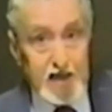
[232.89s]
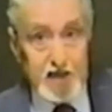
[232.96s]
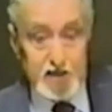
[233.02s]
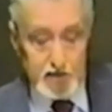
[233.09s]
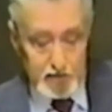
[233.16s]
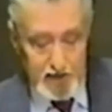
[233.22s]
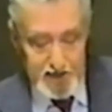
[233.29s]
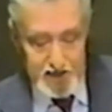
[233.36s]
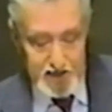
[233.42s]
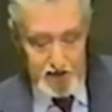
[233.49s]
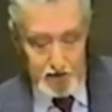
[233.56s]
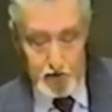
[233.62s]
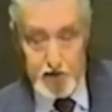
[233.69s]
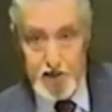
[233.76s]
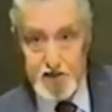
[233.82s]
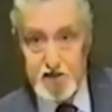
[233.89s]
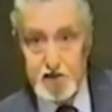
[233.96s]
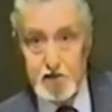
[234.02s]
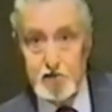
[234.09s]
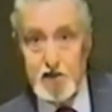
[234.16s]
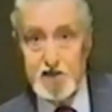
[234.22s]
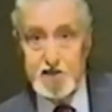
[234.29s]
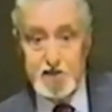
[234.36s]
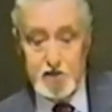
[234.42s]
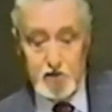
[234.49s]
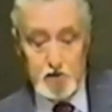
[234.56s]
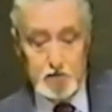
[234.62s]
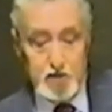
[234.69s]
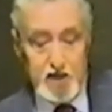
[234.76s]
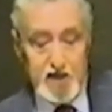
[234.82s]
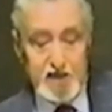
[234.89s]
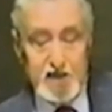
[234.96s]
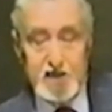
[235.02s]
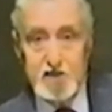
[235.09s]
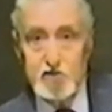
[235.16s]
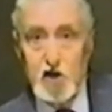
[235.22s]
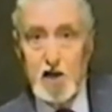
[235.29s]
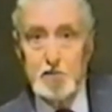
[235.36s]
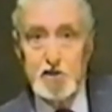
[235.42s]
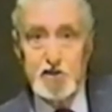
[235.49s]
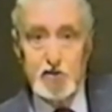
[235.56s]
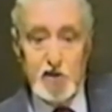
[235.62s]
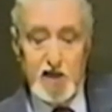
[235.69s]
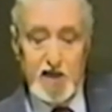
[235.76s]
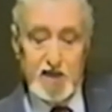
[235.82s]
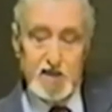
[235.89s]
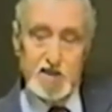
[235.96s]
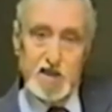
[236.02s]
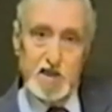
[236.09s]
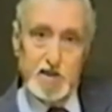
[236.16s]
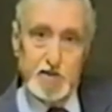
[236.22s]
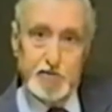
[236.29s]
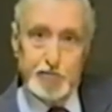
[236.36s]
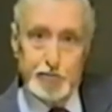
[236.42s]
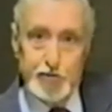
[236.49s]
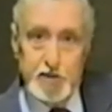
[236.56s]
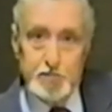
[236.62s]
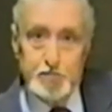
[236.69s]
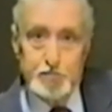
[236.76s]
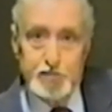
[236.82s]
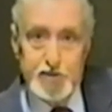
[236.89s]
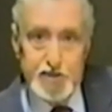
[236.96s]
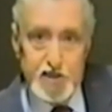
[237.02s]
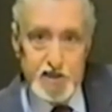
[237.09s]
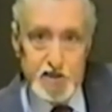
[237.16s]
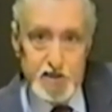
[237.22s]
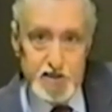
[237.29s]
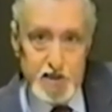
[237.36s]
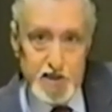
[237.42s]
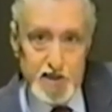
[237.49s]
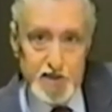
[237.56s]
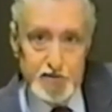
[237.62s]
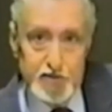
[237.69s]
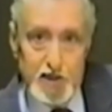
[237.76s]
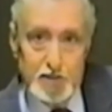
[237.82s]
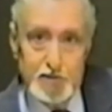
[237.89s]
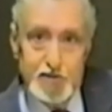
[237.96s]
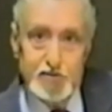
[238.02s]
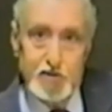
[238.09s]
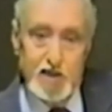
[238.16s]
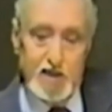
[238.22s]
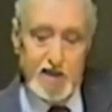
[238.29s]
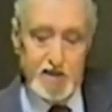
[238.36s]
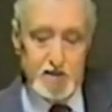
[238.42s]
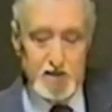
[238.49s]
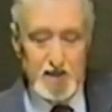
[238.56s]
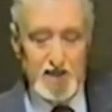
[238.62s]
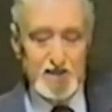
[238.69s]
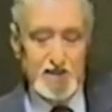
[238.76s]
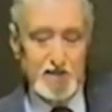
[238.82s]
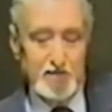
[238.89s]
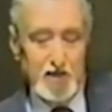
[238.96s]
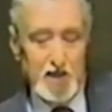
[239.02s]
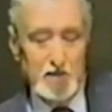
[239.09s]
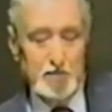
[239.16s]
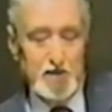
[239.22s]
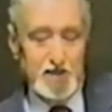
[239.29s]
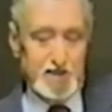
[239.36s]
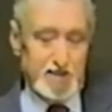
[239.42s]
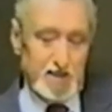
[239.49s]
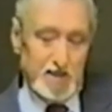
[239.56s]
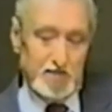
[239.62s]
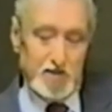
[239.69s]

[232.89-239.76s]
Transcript: And the rescuer, that's the rescuer, playing a drama triangle. Now the three positions on that drama triangle as developed by Steve